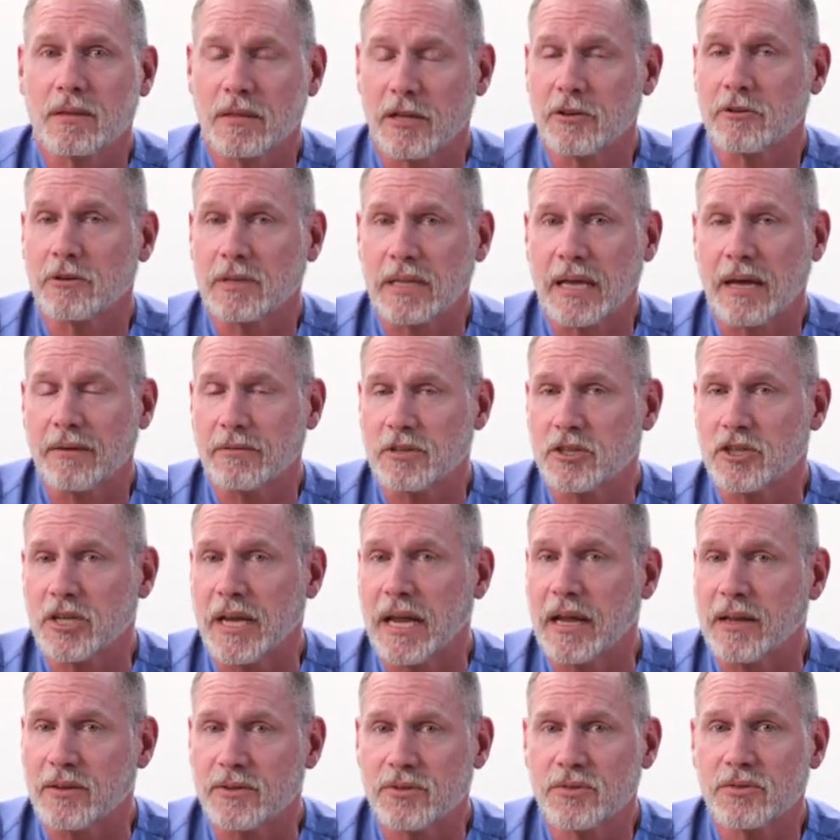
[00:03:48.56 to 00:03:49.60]
literally have a
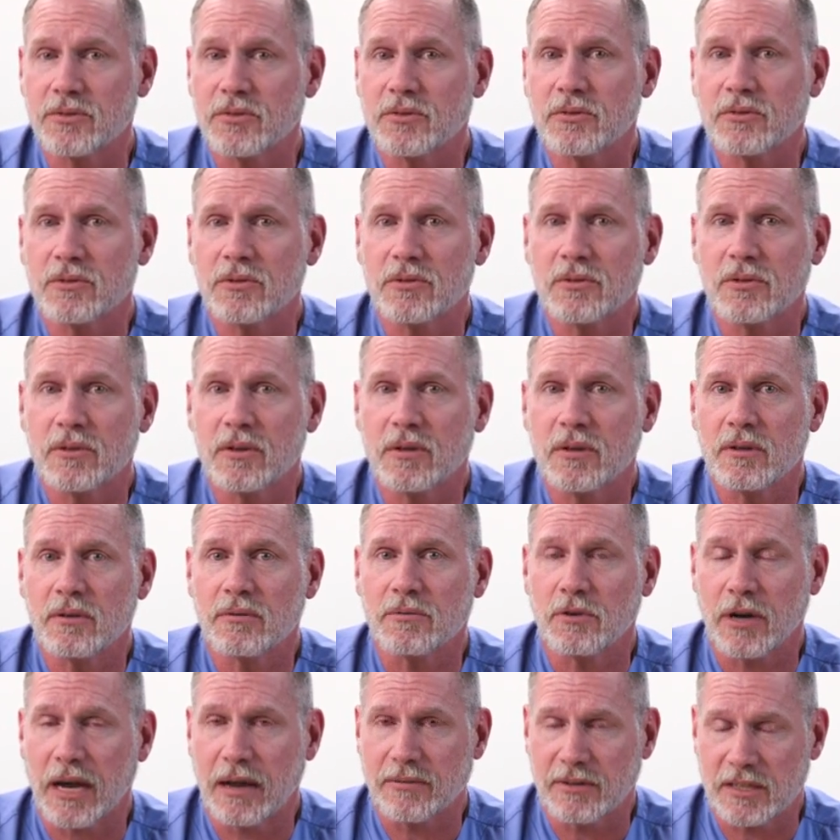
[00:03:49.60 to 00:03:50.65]
chance
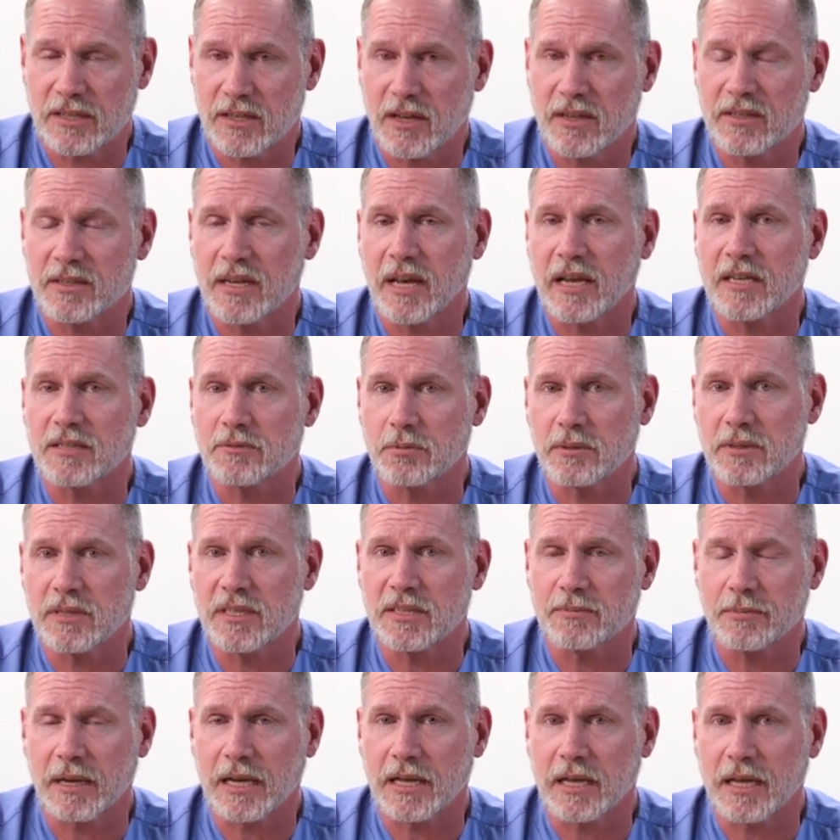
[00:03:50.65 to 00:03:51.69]
for having success with
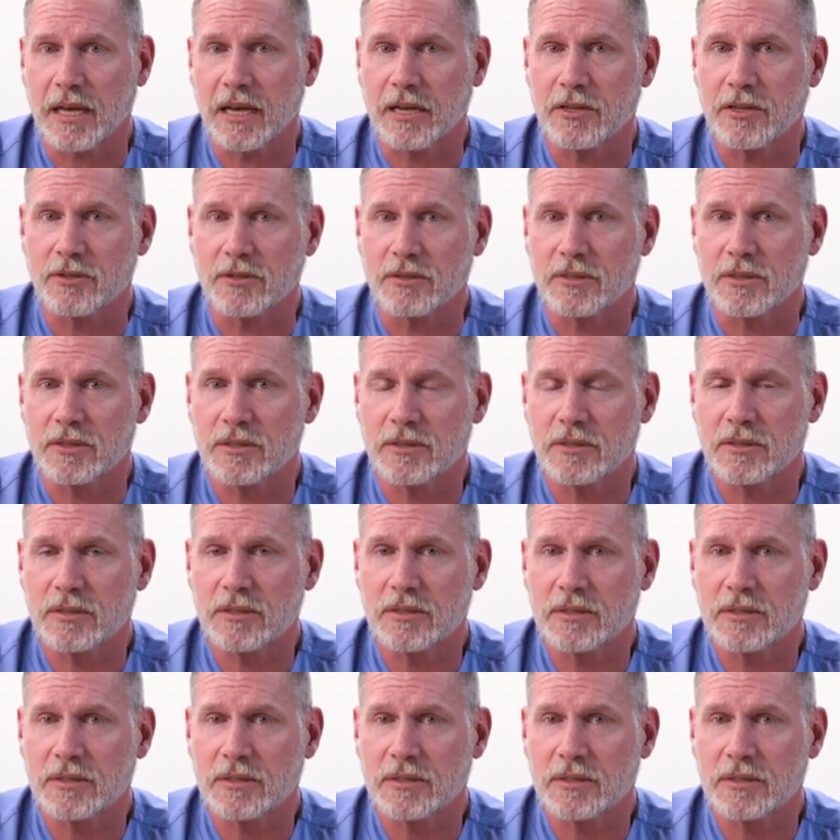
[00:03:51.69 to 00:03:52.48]
these medications.